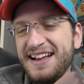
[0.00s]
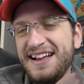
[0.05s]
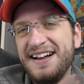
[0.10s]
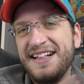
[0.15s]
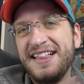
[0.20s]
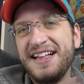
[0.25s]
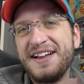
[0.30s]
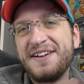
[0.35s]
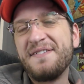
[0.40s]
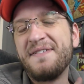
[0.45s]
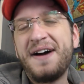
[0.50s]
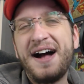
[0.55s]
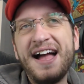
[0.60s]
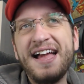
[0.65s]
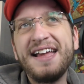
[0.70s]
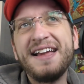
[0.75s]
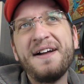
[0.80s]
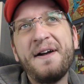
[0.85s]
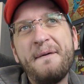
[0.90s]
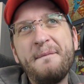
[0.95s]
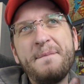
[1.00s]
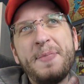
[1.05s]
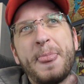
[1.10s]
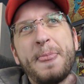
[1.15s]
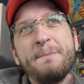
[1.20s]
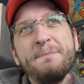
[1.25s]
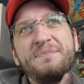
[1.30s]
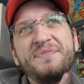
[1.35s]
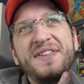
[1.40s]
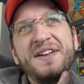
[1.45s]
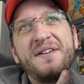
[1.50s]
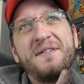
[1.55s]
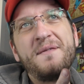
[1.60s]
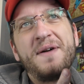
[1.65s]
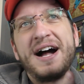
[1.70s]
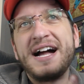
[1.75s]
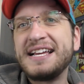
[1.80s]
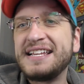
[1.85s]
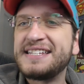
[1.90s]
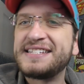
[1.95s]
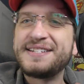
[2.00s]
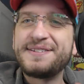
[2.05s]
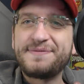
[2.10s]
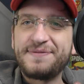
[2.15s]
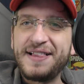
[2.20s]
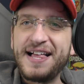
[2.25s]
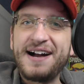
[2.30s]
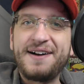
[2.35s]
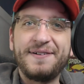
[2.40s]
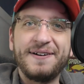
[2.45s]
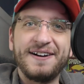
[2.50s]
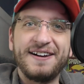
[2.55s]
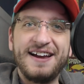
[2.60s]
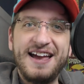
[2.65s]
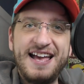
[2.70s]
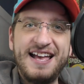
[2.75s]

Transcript: Like, why is it flour?